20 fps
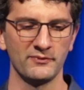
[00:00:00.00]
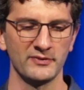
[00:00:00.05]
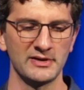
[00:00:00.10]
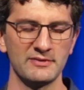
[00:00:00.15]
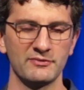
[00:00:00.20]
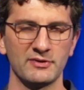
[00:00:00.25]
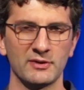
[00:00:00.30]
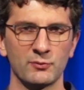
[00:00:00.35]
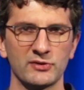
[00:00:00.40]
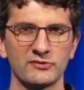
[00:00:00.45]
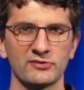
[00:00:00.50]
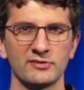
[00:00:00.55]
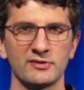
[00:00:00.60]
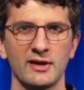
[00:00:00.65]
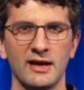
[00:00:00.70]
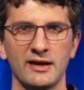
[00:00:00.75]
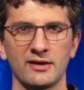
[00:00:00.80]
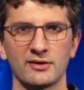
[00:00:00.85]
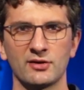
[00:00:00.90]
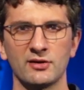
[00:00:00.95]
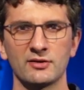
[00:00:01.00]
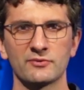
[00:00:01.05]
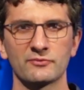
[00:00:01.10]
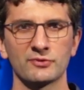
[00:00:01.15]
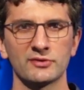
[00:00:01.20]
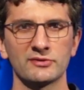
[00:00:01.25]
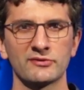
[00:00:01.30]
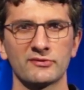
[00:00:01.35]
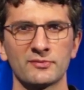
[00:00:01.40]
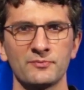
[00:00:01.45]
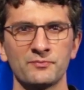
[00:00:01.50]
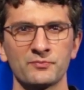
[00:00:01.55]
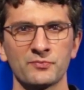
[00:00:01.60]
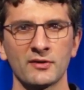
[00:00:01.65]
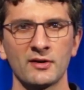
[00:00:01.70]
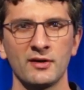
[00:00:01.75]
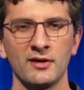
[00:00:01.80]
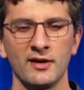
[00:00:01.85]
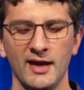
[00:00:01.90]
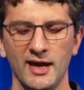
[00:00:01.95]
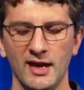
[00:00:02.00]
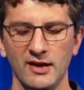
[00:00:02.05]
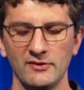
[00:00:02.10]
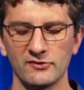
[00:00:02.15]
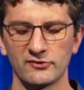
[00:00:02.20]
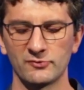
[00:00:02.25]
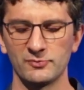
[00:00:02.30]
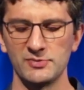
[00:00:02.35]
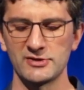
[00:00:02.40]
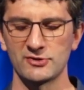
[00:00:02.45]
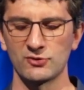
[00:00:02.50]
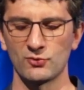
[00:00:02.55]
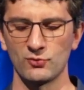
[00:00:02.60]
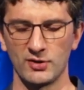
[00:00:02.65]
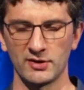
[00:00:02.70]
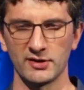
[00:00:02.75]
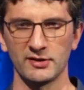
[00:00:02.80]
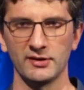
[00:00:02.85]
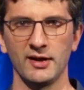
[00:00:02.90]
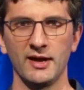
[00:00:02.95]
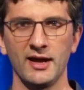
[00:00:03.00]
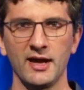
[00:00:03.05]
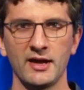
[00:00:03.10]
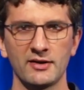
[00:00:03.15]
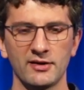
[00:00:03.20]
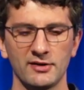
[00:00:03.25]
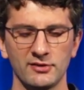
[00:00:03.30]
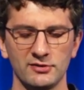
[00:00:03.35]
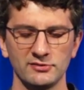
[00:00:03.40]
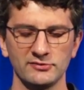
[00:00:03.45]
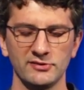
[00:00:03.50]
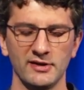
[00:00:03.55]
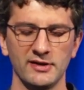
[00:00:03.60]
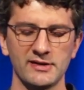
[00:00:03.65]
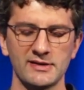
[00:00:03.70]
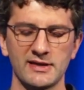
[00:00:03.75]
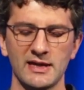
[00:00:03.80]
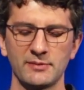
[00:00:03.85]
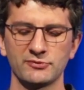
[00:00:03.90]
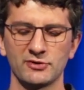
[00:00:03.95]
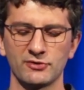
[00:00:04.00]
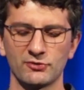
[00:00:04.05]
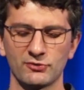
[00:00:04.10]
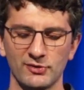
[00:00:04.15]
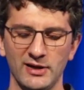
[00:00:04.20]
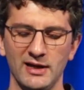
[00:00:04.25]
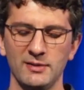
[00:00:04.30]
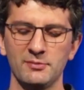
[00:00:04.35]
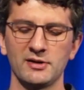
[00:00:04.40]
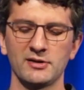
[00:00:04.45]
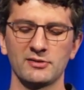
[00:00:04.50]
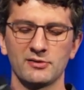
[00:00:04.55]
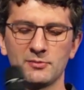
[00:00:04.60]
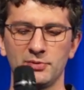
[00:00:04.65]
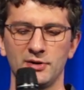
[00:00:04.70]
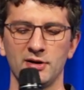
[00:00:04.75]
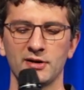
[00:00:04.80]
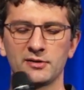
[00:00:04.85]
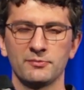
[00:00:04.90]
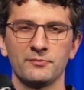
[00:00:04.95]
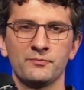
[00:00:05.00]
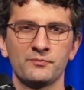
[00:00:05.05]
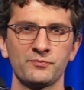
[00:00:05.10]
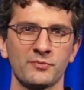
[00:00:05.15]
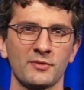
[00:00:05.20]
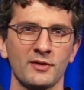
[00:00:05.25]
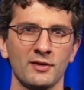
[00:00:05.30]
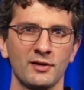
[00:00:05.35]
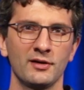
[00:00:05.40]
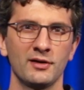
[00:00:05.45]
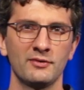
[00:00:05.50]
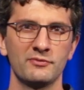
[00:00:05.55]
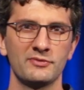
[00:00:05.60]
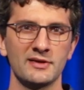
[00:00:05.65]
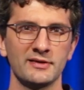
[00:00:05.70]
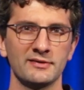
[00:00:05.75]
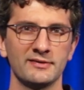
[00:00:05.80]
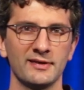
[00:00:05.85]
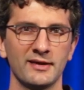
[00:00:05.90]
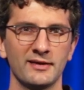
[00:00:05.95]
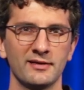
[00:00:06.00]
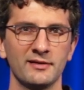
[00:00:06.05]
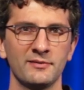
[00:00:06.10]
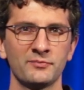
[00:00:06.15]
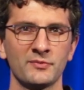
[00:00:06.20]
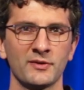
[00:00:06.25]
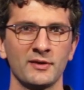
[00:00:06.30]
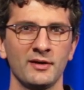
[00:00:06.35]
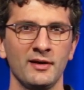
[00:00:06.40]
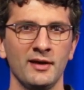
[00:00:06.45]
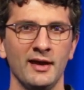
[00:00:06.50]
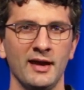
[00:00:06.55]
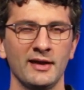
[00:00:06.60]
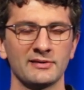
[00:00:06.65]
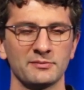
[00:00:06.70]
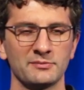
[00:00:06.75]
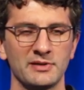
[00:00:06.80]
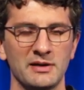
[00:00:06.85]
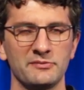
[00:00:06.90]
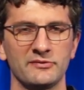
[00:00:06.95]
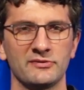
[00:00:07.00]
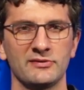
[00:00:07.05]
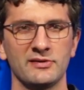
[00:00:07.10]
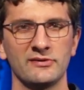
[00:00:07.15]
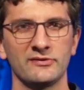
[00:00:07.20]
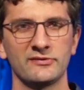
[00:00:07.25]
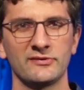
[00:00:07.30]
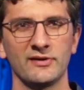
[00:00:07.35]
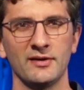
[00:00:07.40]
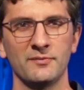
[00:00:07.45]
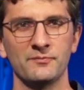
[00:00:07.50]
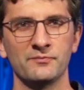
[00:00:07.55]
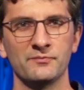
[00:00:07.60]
And even recently I had a conference and the speaker wanted a handheld and he kept on grabbing the bottom of the antenna. And sometimes his